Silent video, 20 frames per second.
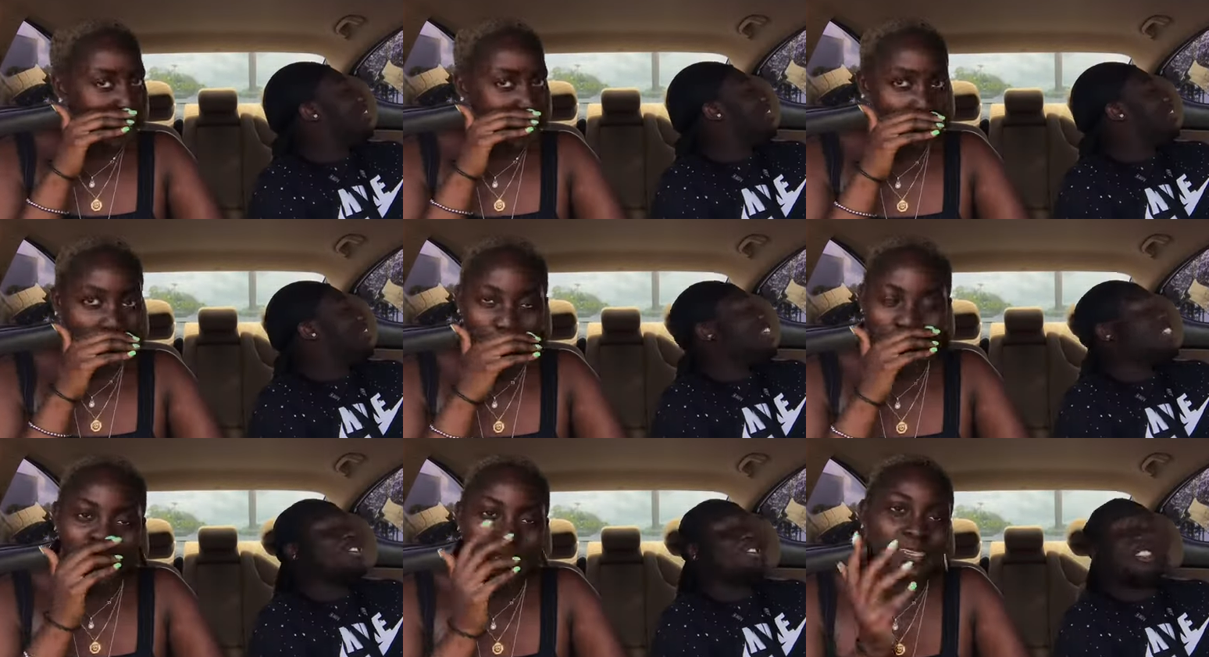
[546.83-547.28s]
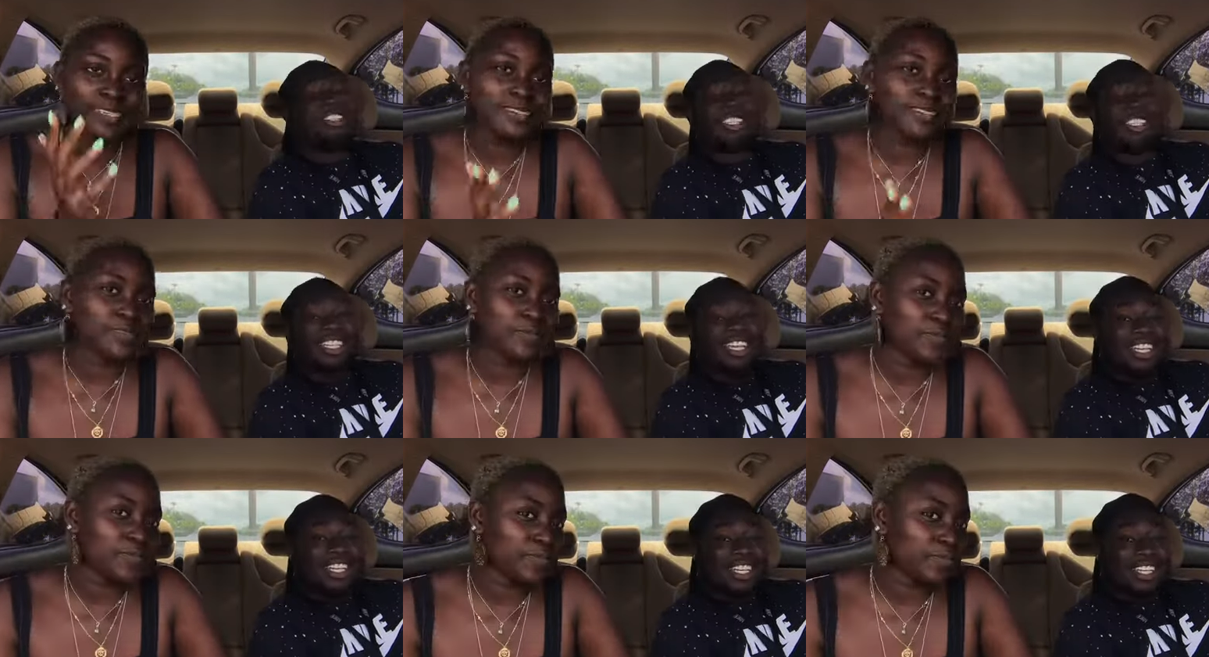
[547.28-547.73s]
Speaker 1: It's
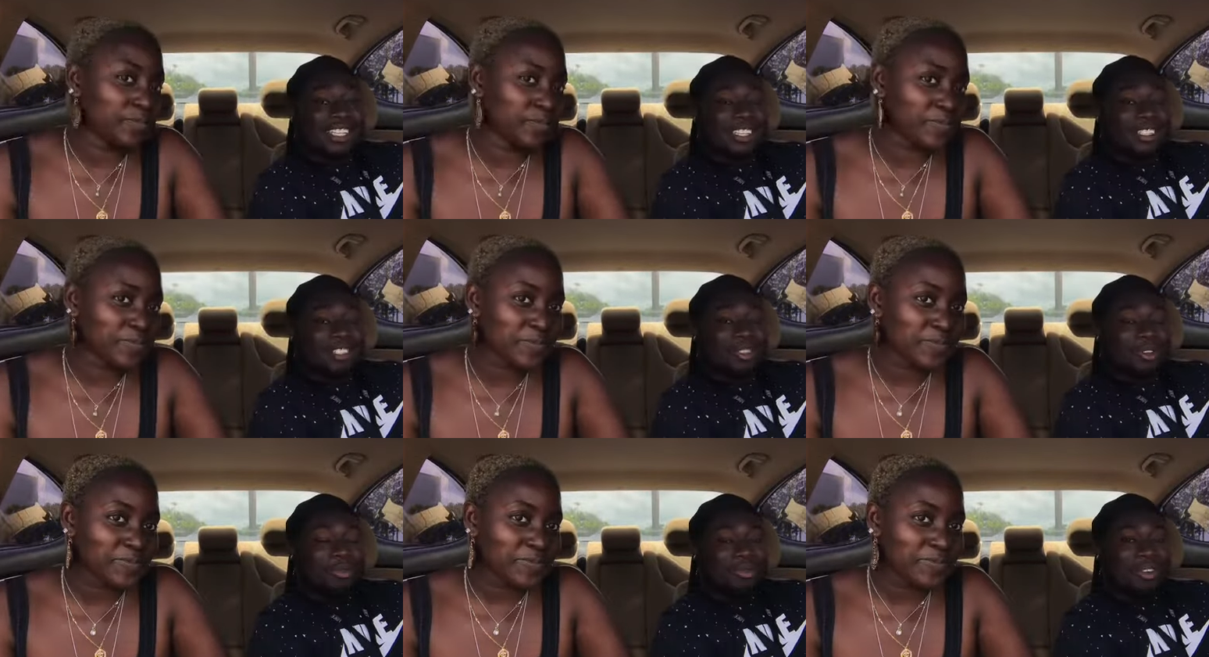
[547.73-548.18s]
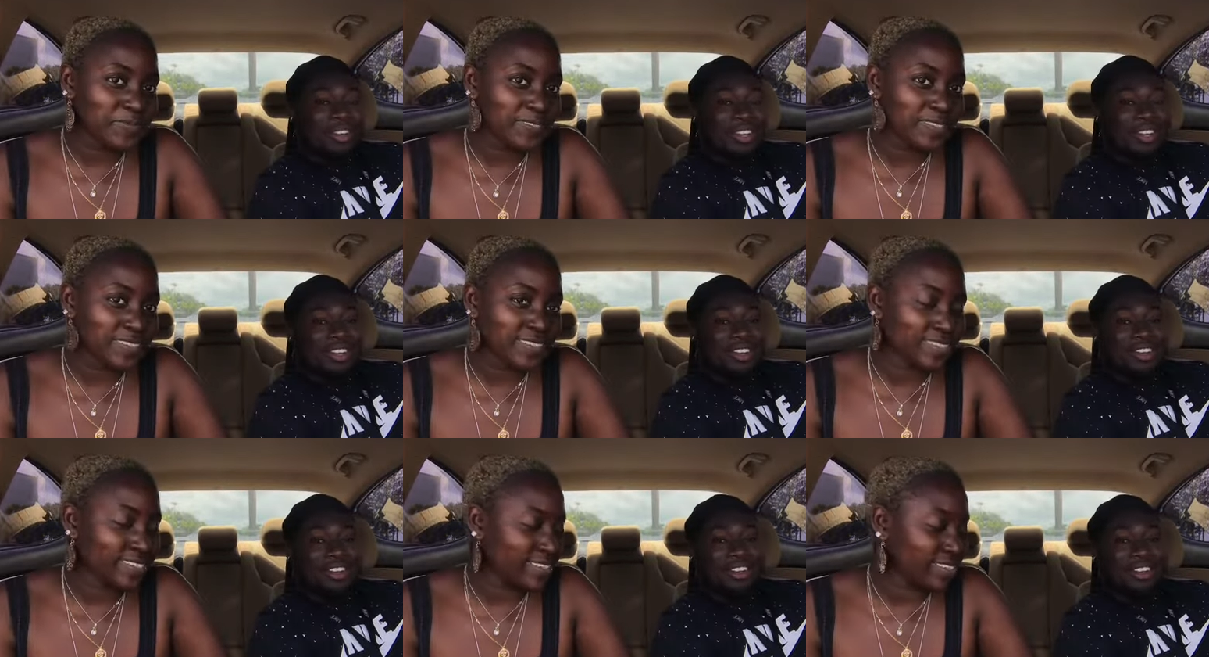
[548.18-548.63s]
ridiculous, though,
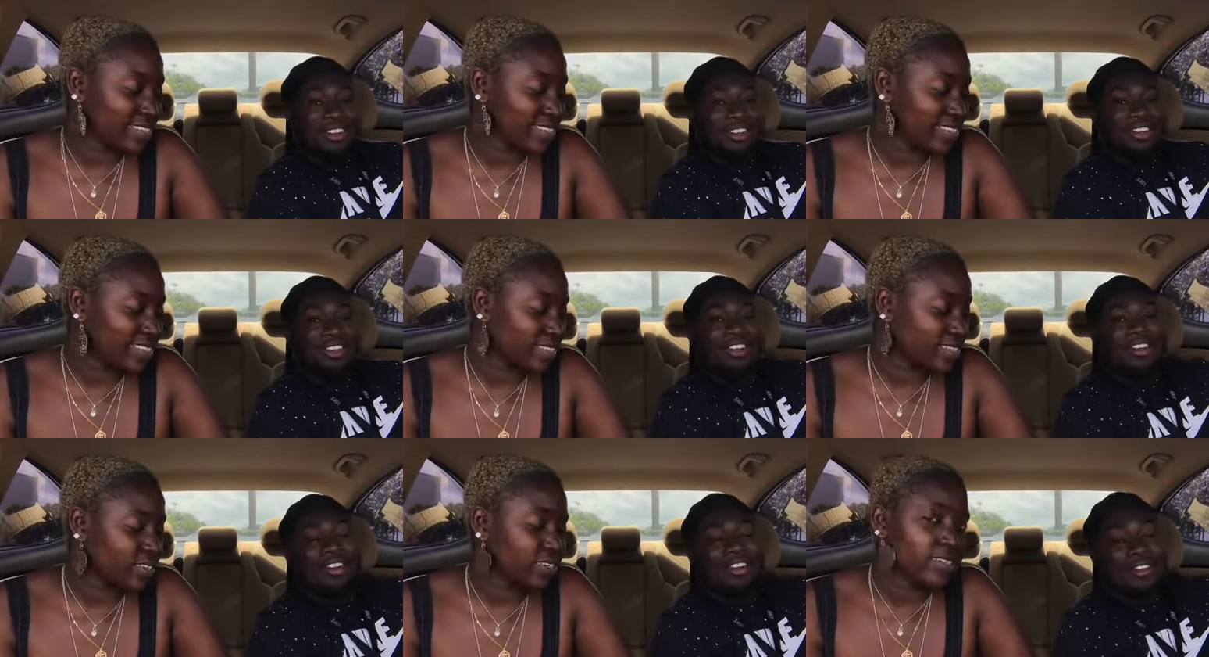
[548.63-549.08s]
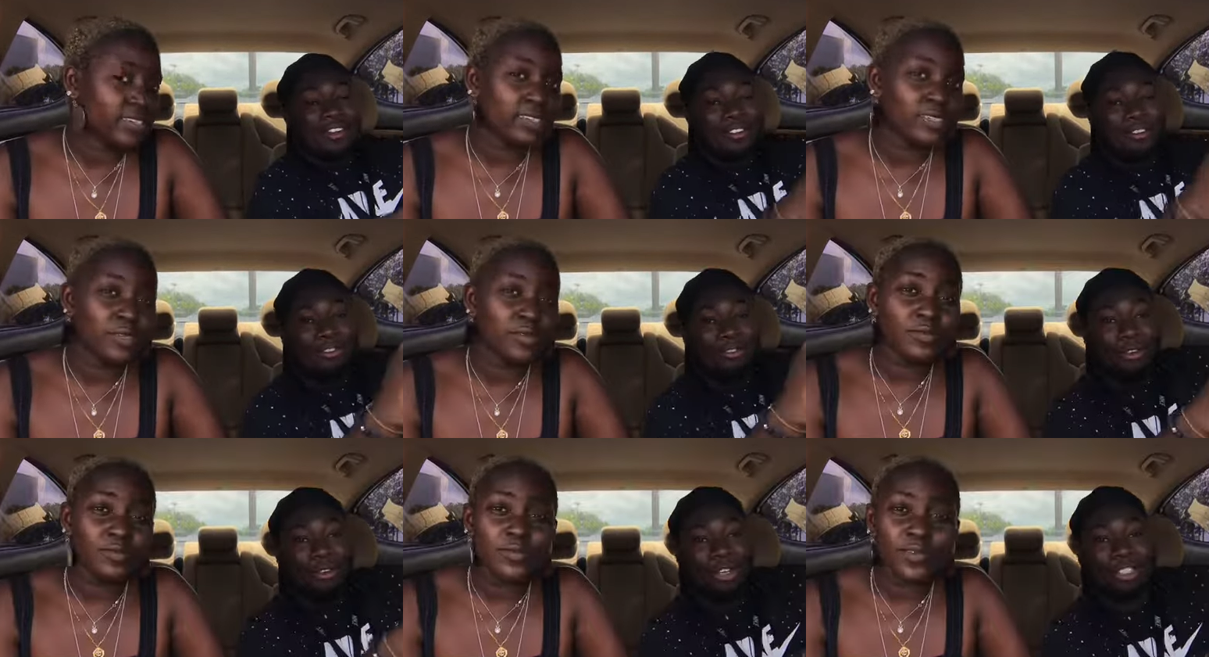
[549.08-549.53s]
man. Your
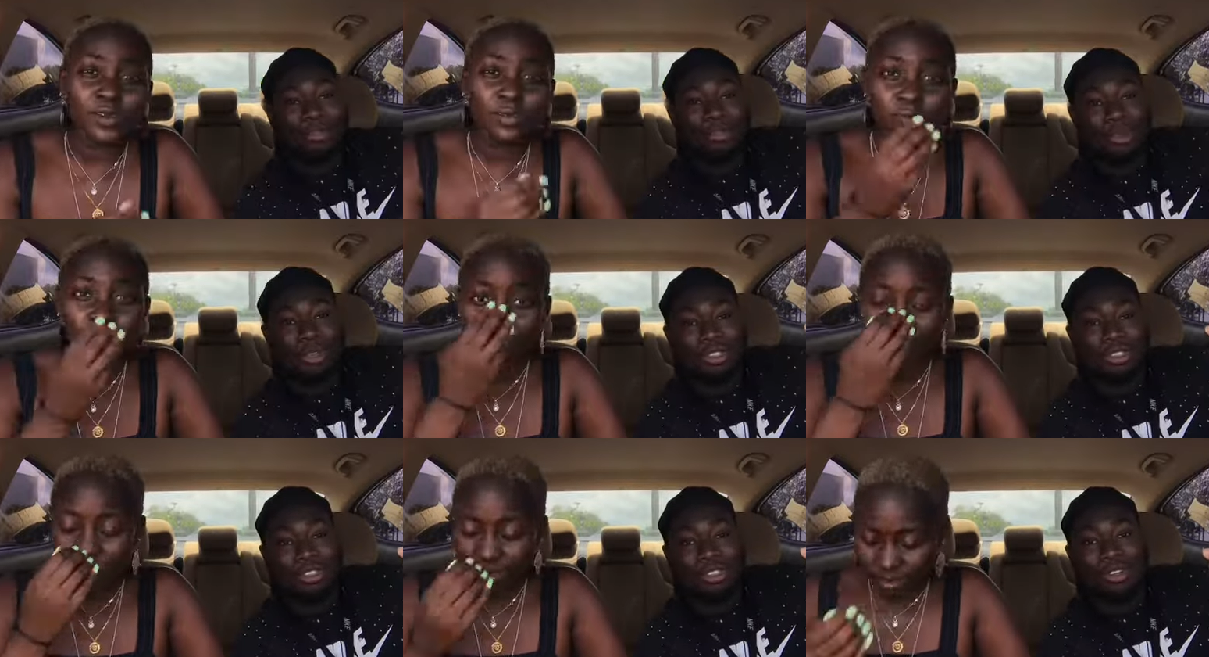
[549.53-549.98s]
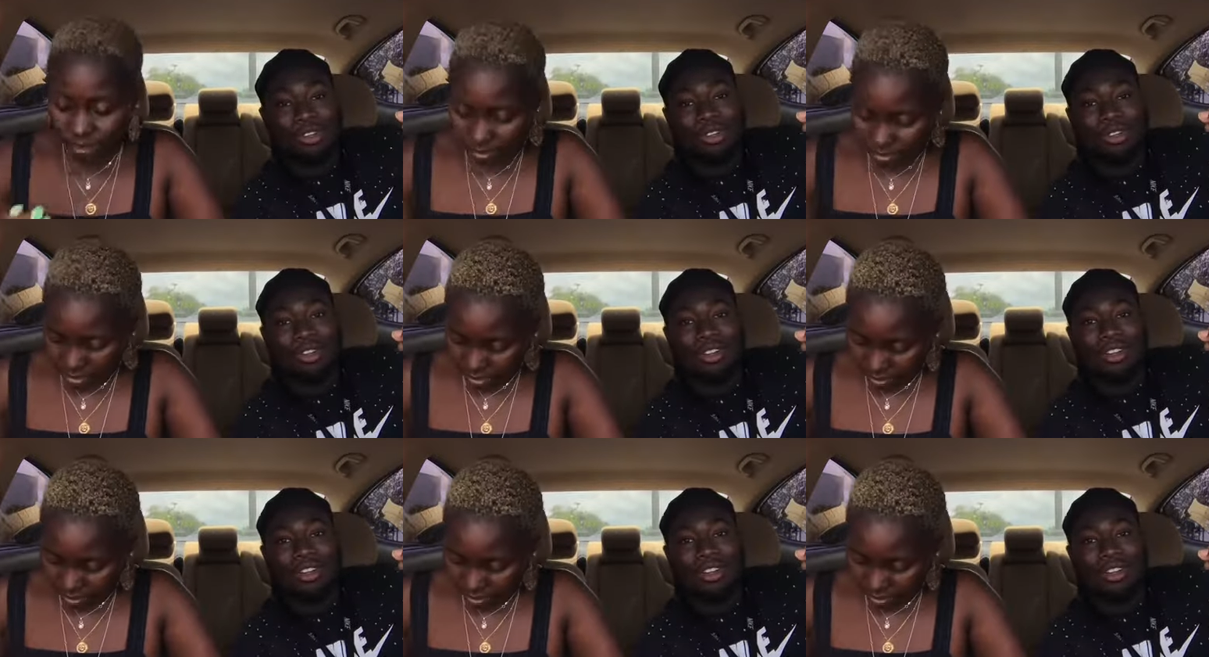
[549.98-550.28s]
First Metro.